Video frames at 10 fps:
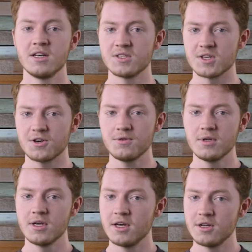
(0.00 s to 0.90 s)
So,
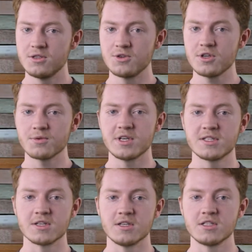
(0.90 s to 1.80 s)
do your
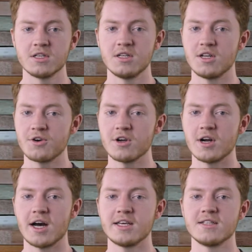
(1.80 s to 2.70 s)
research, know your
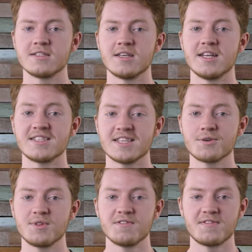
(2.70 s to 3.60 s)
audience, and stick
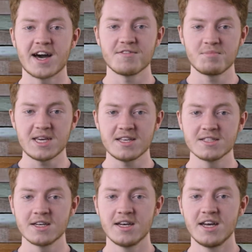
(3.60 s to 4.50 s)
with the 5
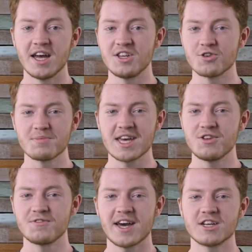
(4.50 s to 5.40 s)
P's, and your
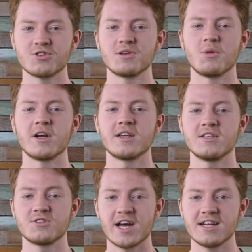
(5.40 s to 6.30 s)
manufacturing
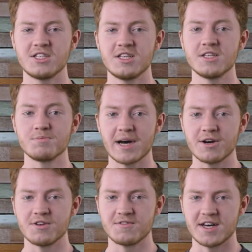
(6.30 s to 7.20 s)
marketing strategy is
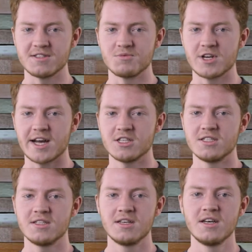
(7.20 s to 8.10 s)
bound to find some
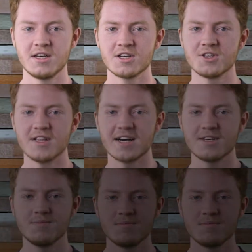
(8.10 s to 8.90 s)
traction. Good luck.